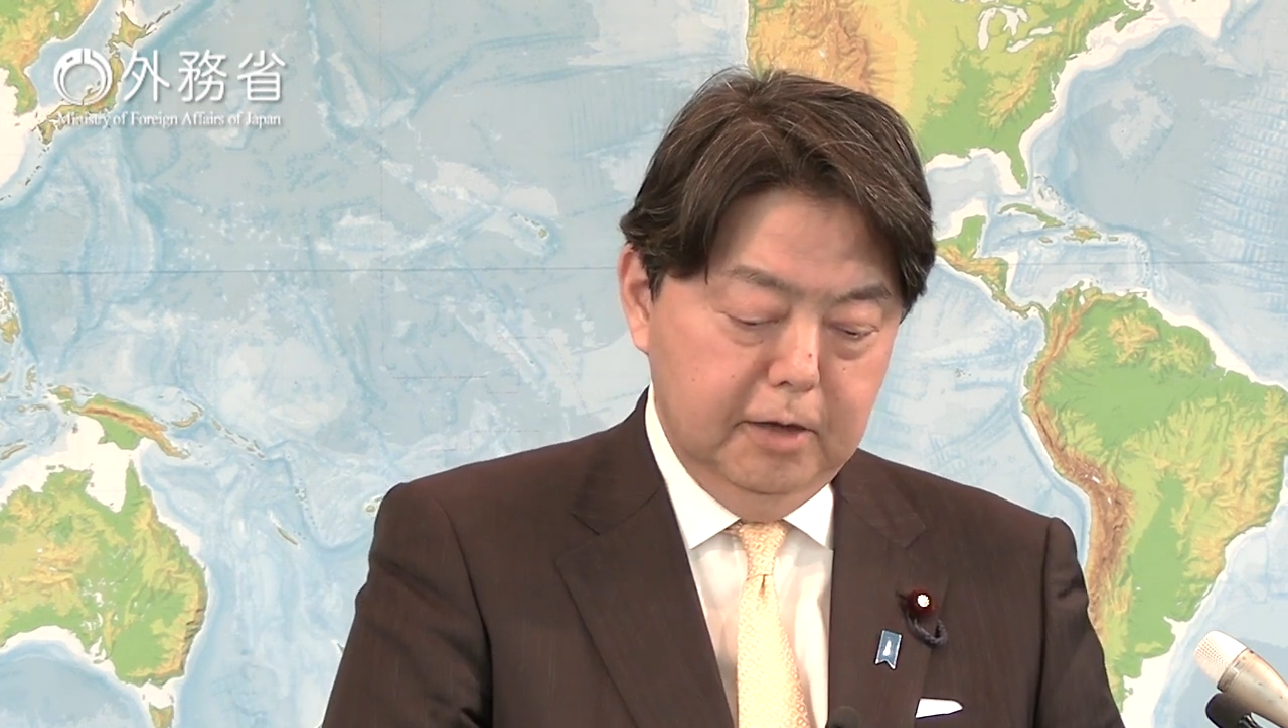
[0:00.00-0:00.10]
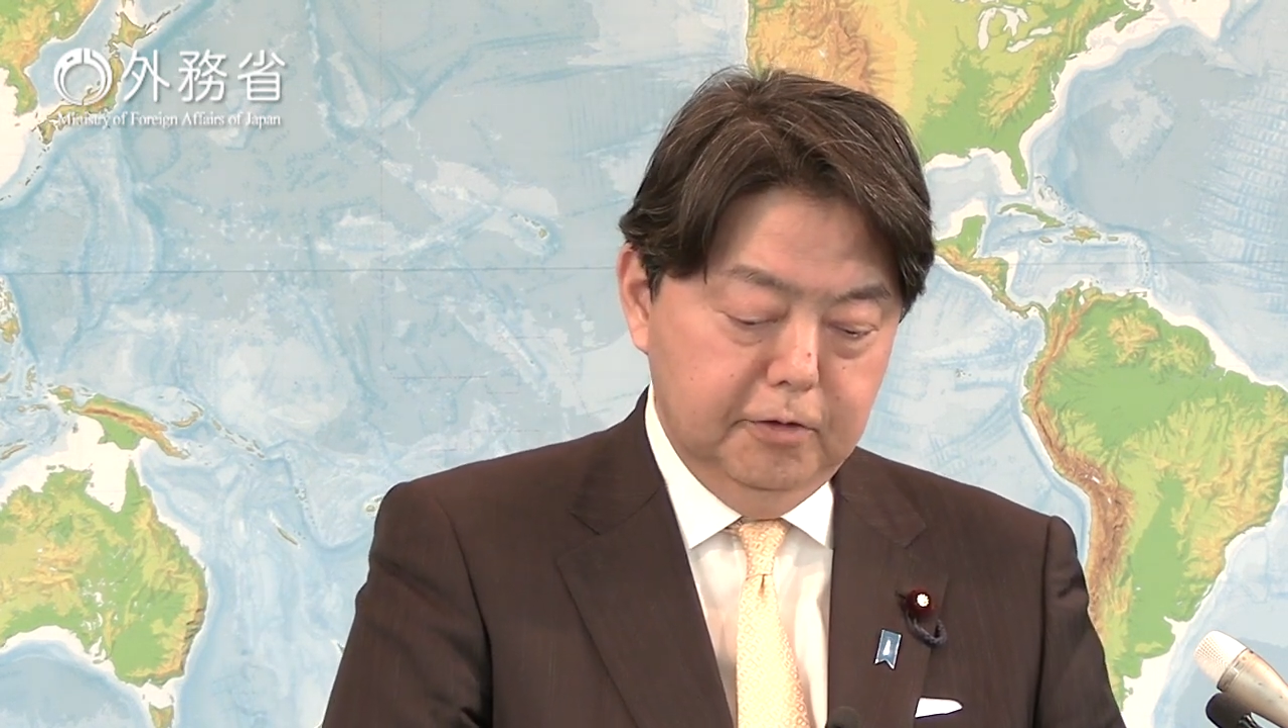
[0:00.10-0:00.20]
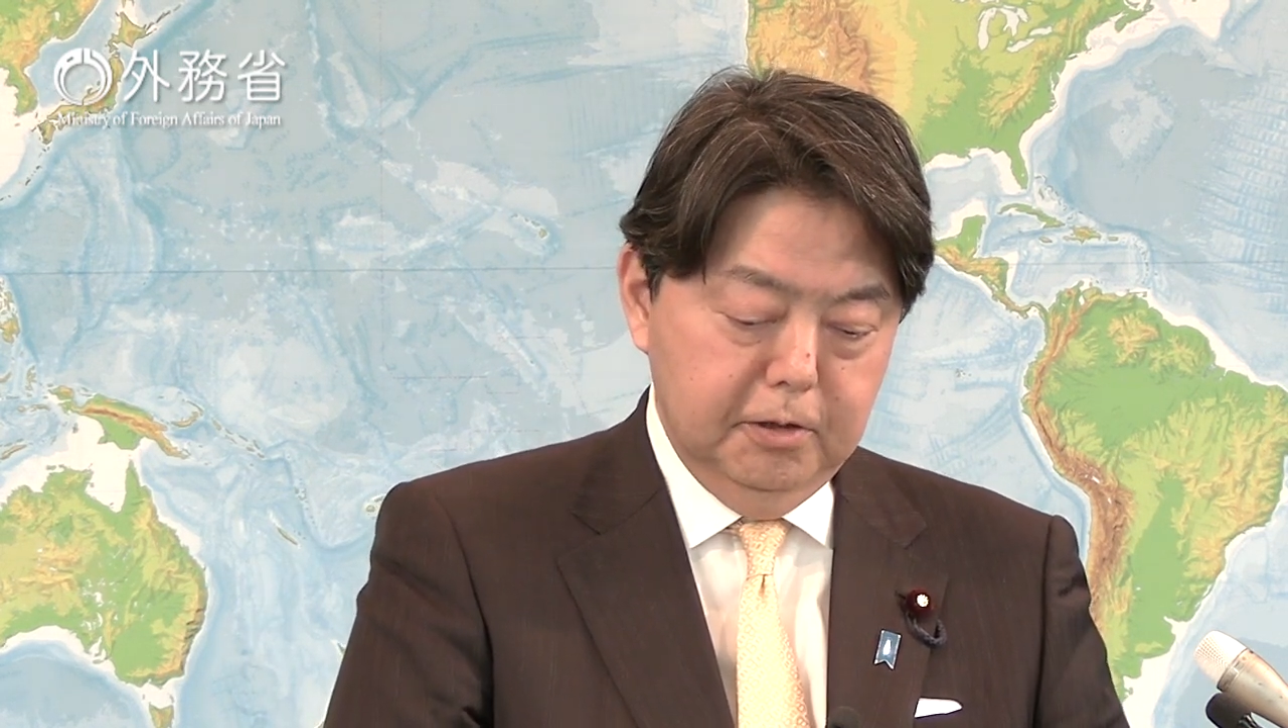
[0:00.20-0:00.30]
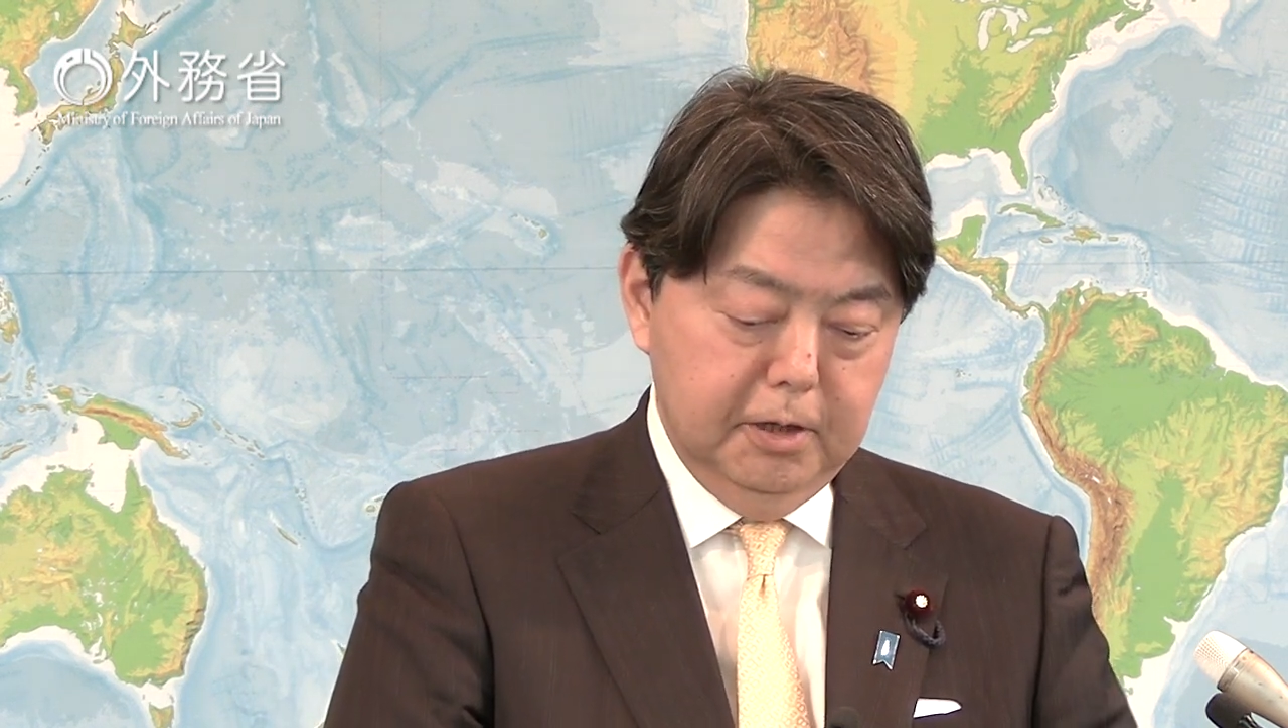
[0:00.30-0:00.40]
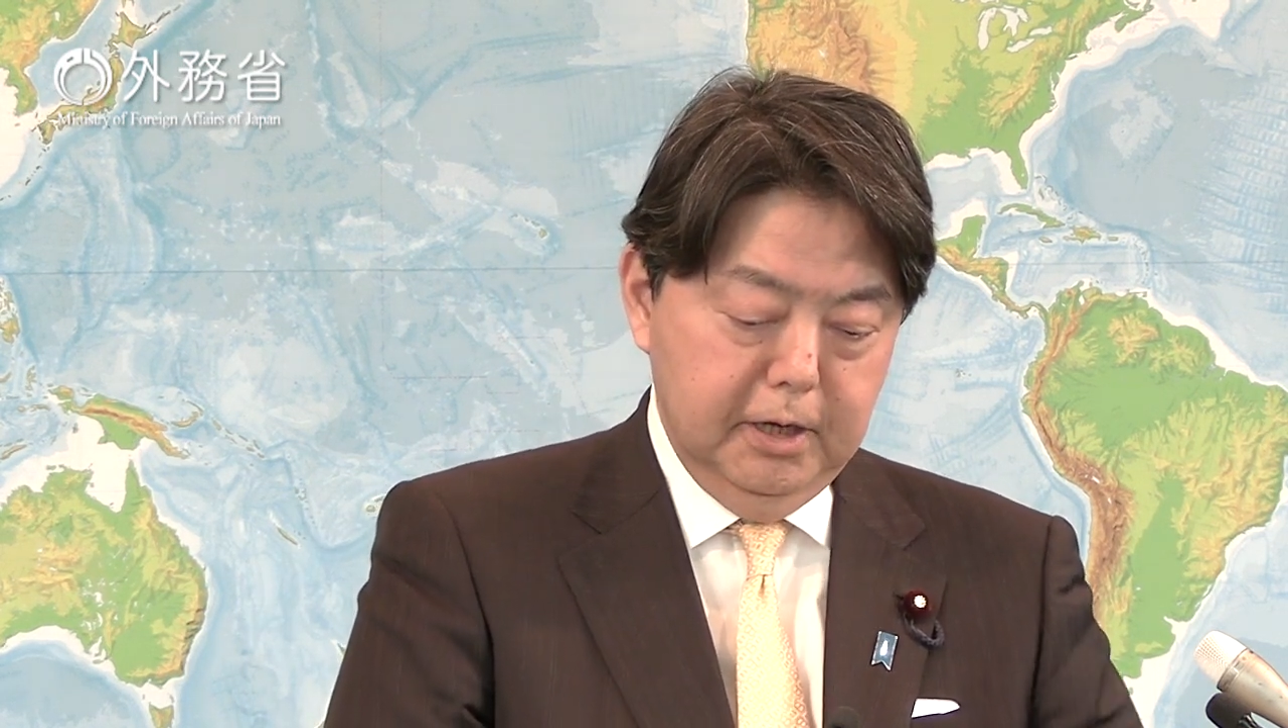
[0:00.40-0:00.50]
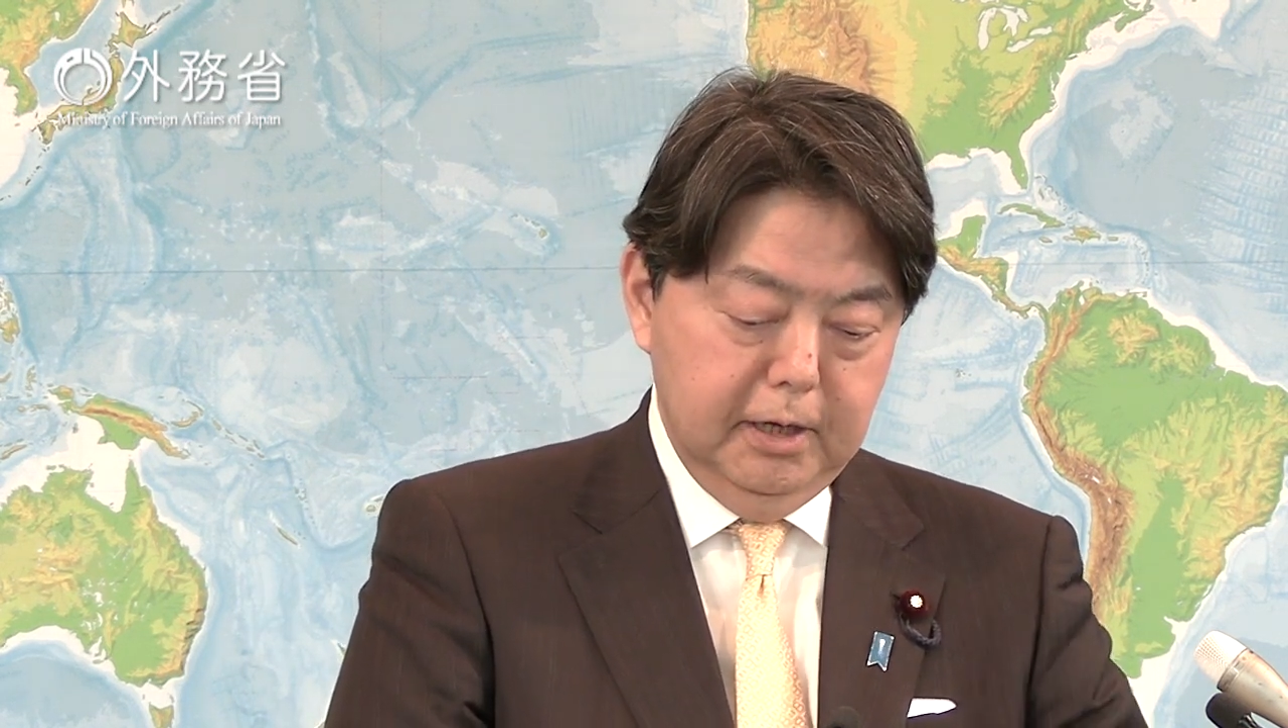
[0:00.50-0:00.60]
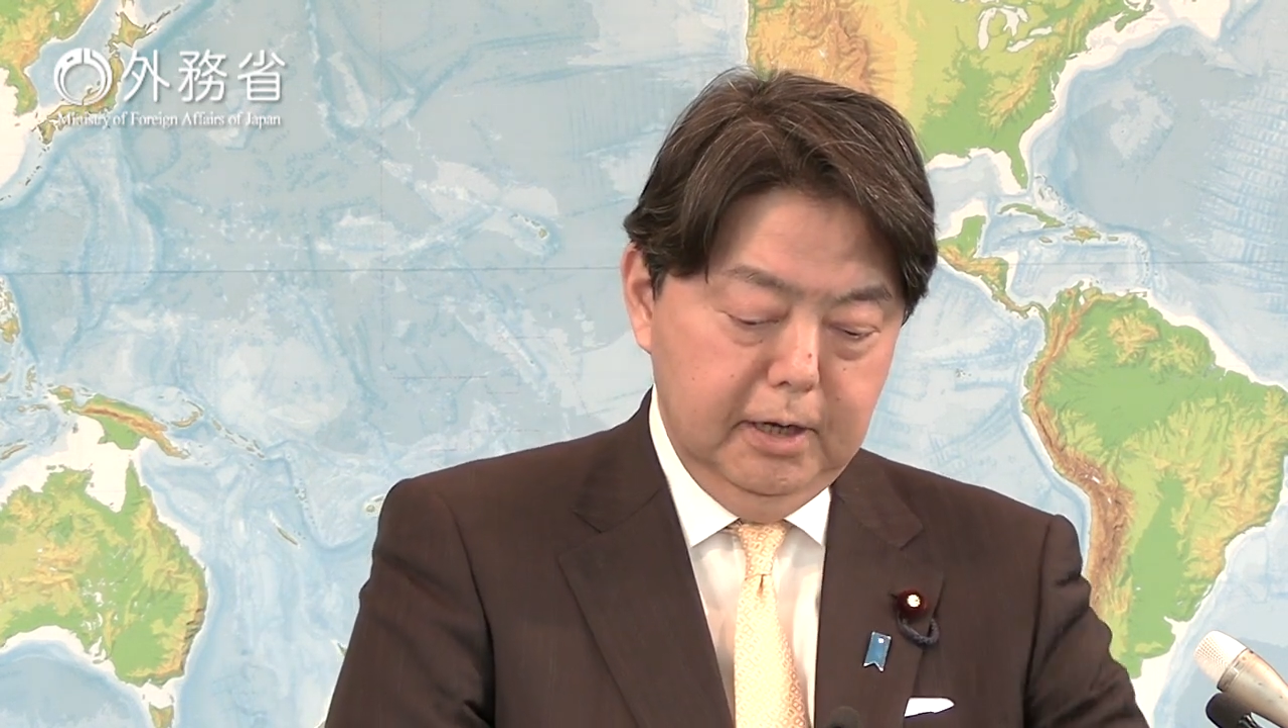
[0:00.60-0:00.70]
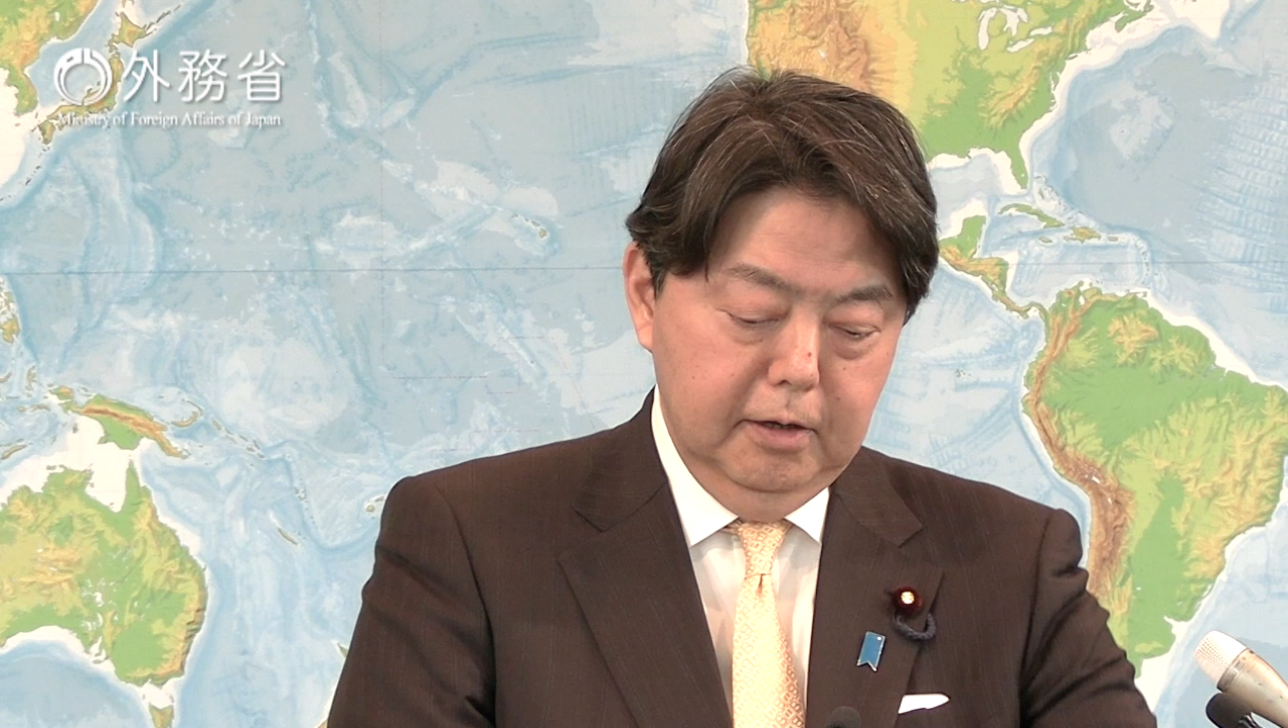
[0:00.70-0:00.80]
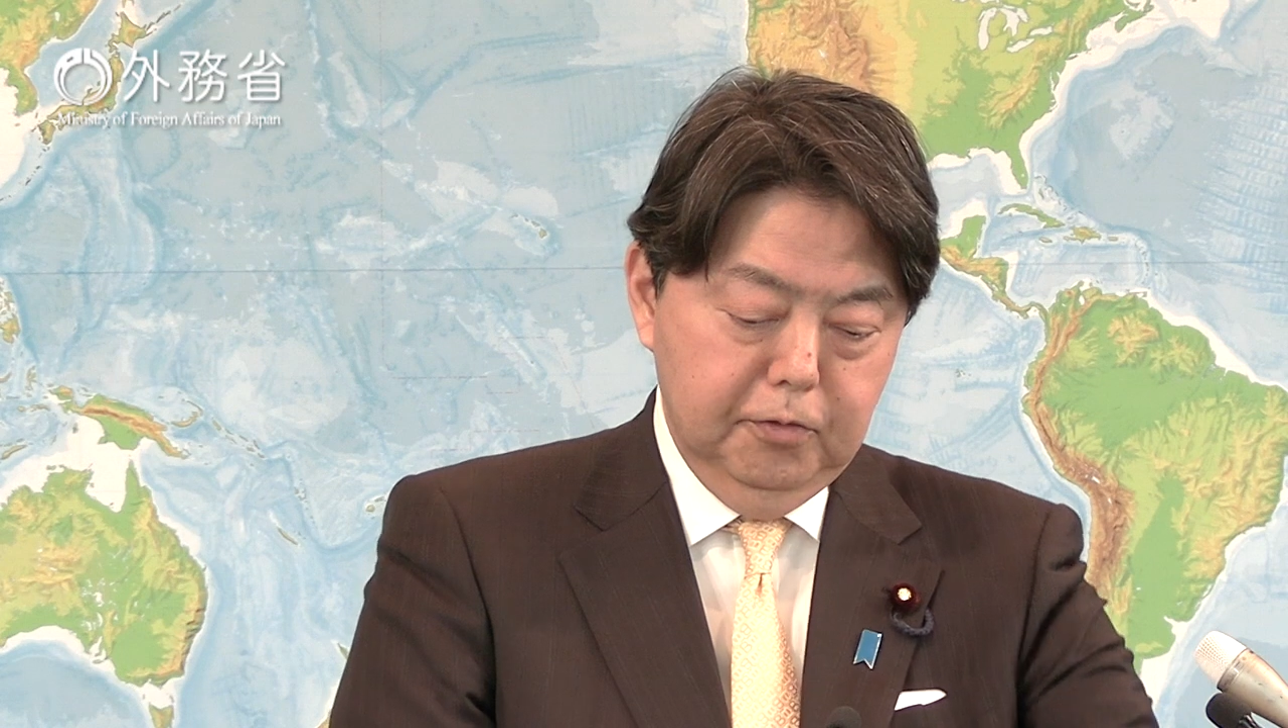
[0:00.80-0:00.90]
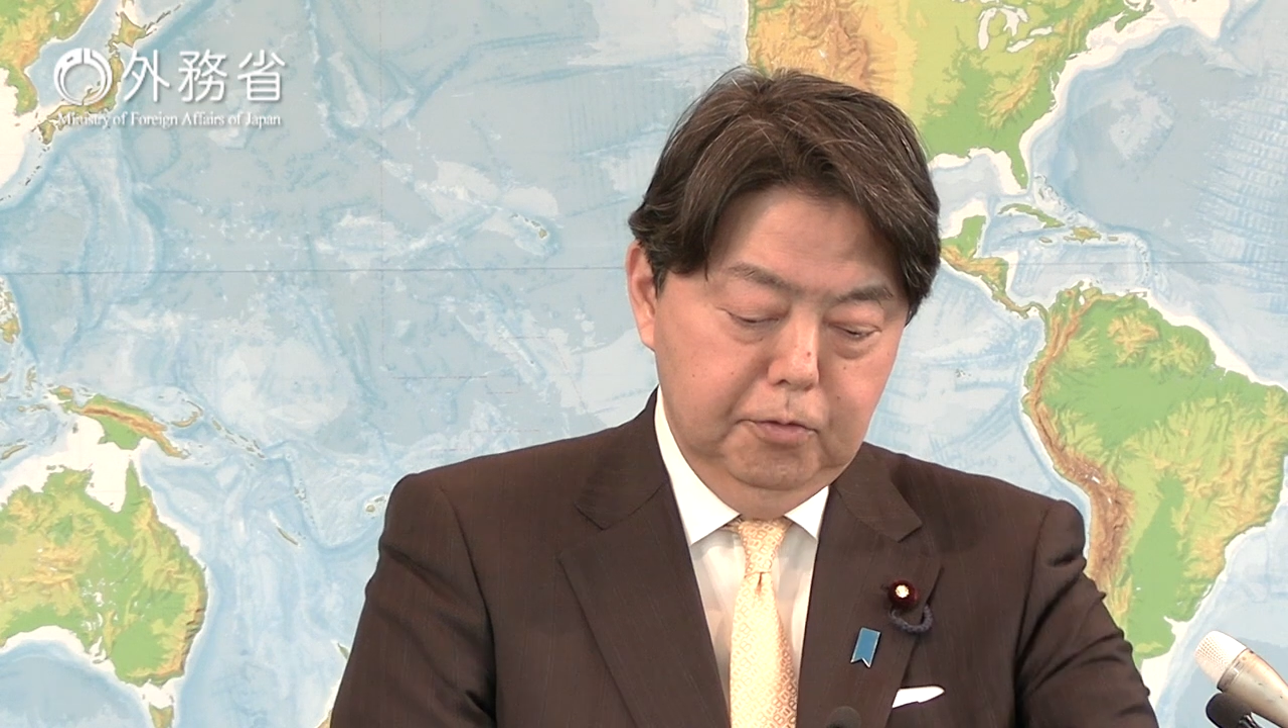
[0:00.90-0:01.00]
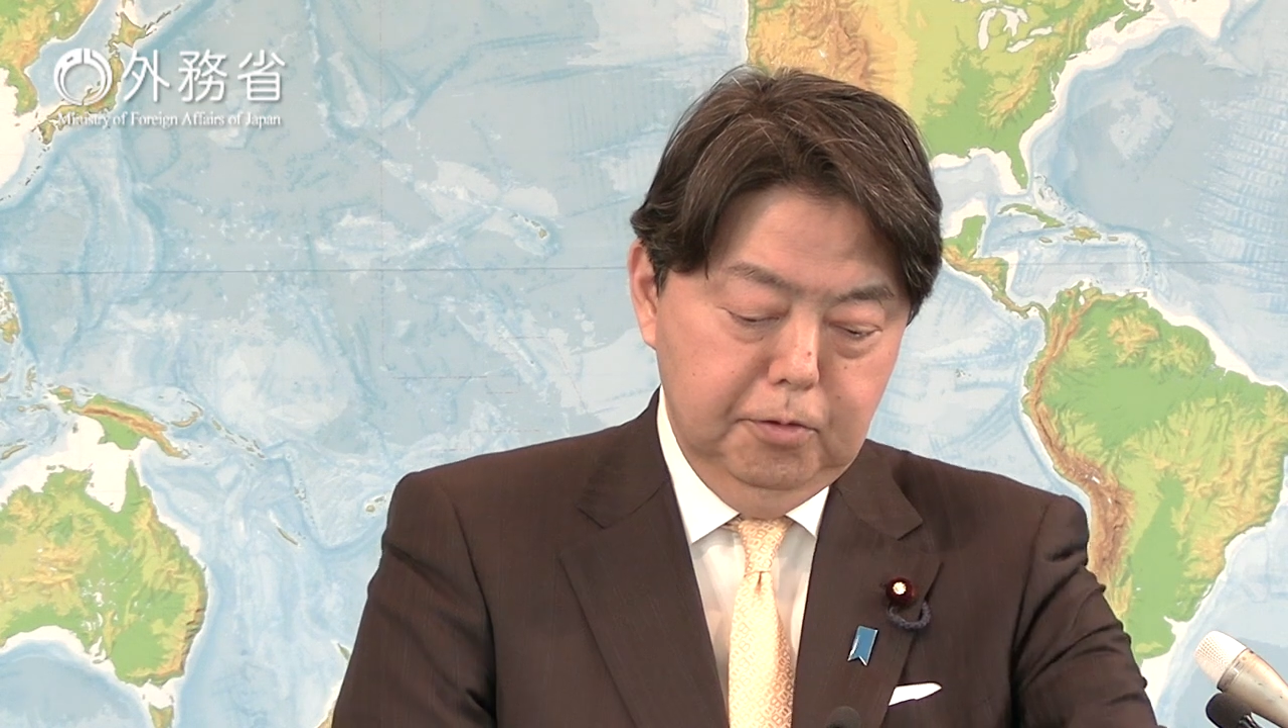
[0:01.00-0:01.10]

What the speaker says: evaluation